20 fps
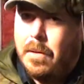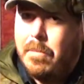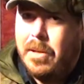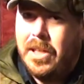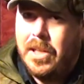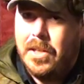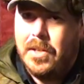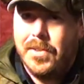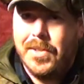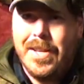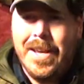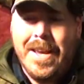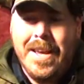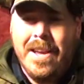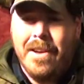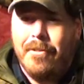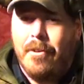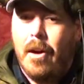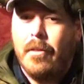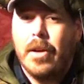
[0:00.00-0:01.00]
Because
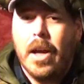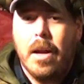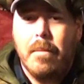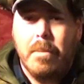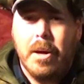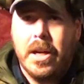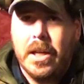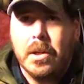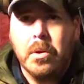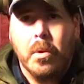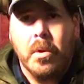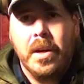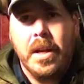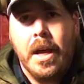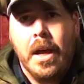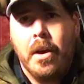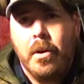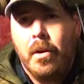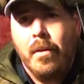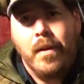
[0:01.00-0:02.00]
if I've got a buddy going
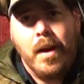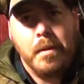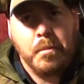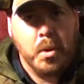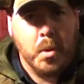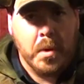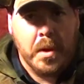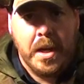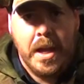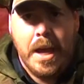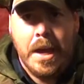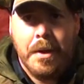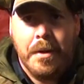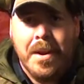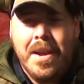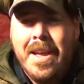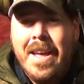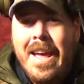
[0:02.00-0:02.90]
down or if I'm going down,